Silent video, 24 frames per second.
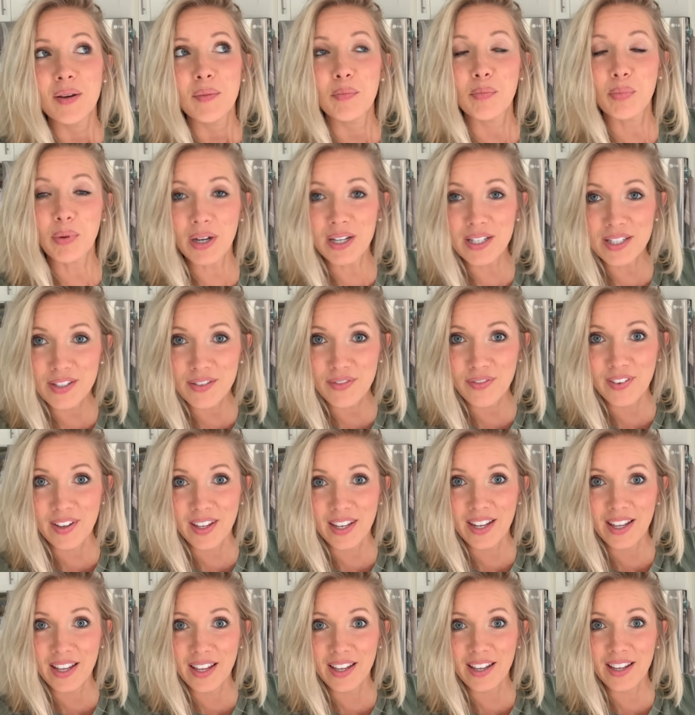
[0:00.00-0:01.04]

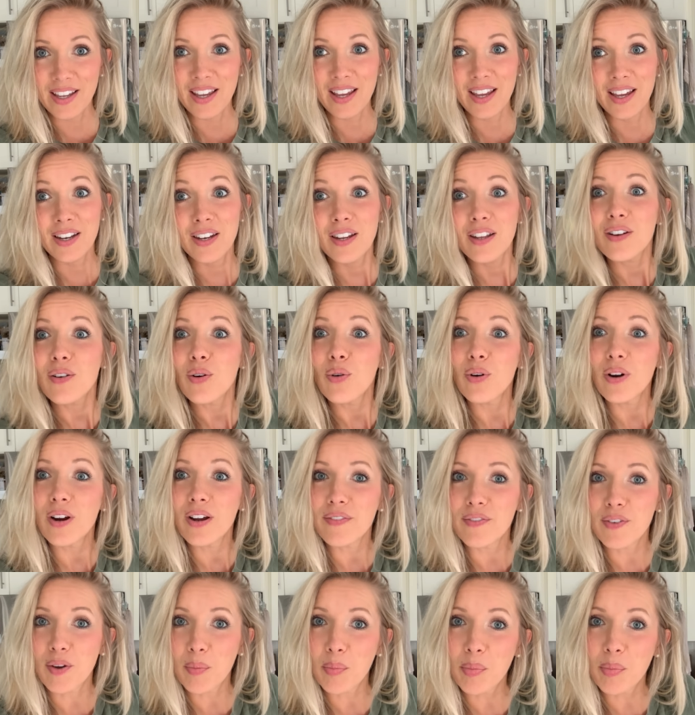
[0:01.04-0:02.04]
breastfeeding, and or if you're